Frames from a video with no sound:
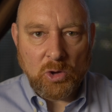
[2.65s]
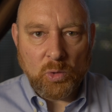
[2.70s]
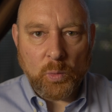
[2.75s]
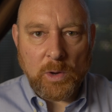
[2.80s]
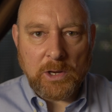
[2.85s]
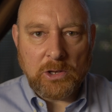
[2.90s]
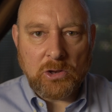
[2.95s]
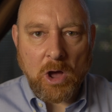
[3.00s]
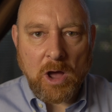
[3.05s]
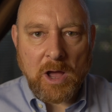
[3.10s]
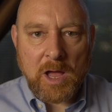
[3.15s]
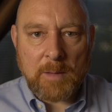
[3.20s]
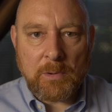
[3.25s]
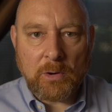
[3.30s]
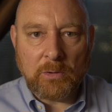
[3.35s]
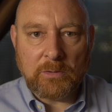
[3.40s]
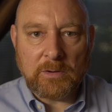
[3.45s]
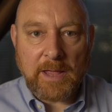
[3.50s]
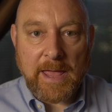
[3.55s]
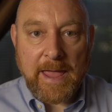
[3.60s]
we talk
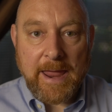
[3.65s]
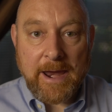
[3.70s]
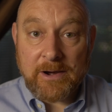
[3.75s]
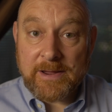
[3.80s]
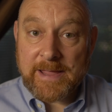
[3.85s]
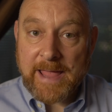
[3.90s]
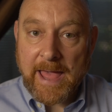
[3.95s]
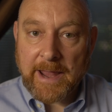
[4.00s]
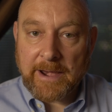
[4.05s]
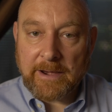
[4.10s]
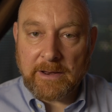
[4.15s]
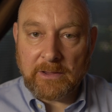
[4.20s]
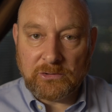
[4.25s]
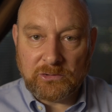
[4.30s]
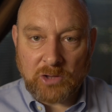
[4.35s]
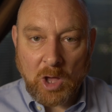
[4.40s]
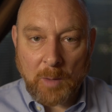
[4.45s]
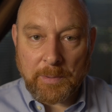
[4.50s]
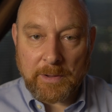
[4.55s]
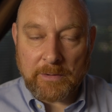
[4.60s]
about Air Canada
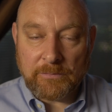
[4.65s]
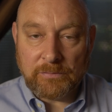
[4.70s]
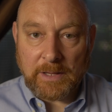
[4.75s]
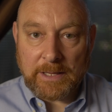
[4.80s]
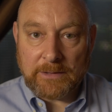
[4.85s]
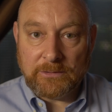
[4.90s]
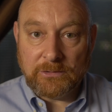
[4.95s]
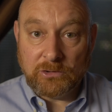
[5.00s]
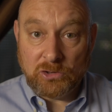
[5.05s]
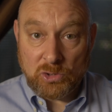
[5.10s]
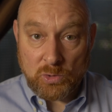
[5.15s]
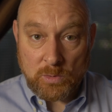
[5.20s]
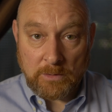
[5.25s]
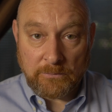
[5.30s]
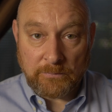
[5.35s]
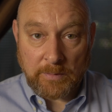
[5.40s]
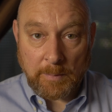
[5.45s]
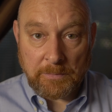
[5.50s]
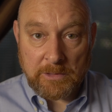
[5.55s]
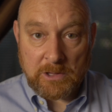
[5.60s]
stopping flights to
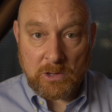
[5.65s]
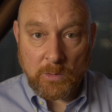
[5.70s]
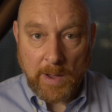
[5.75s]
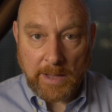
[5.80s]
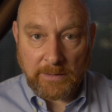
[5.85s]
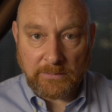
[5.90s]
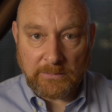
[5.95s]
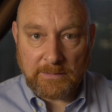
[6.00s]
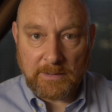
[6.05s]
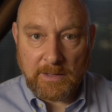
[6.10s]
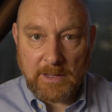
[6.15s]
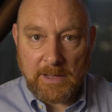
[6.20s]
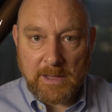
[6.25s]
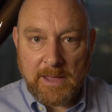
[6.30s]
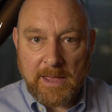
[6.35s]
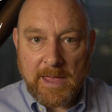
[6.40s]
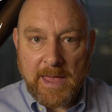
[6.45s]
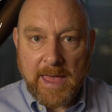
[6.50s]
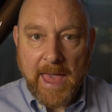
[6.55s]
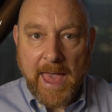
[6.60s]
and from the US
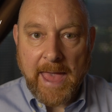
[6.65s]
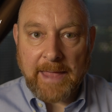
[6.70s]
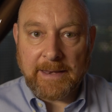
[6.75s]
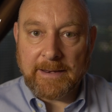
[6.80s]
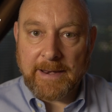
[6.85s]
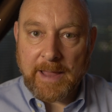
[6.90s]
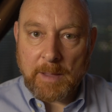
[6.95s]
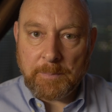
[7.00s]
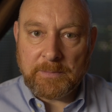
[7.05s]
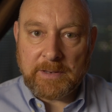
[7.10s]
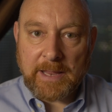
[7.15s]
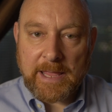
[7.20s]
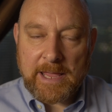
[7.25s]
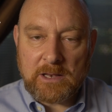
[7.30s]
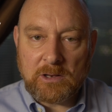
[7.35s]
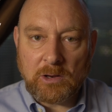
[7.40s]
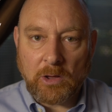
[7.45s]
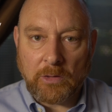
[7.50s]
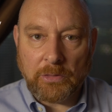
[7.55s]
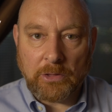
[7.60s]
and an
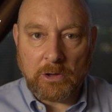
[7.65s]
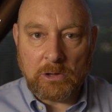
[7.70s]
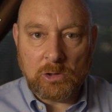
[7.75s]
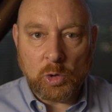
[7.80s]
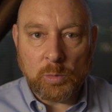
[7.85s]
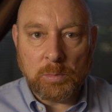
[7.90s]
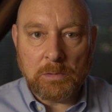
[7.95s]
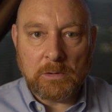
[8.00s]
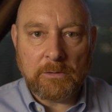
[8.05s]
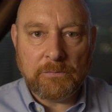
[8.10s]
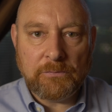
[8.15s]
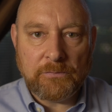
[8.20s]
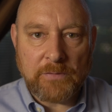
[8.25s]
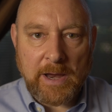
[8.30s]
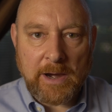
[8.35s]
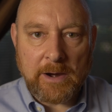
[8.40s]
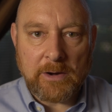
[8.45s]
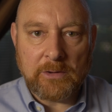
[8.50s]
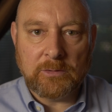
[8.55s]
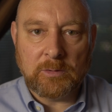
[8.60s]
update on the Global
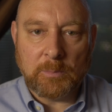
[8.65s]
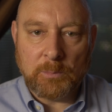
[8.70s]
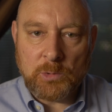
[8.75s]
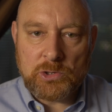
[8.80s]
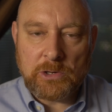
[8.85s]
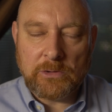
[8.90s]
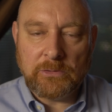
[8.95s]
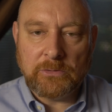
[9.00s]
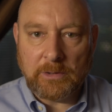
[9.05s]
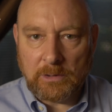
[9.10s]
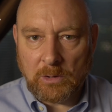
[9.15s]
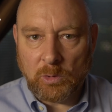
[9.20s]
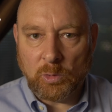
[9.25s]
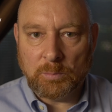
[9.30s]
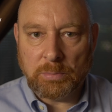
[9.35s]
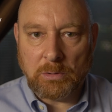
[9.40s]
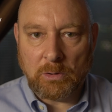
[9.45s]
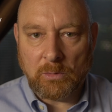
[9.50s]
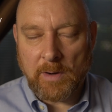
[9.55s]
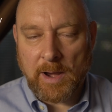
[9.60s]
Affairs Emergency
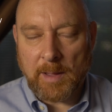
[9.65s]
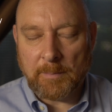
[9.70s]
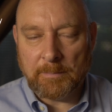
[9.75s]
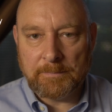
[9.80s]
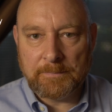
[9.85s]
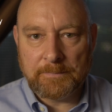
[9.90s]
Loan Program.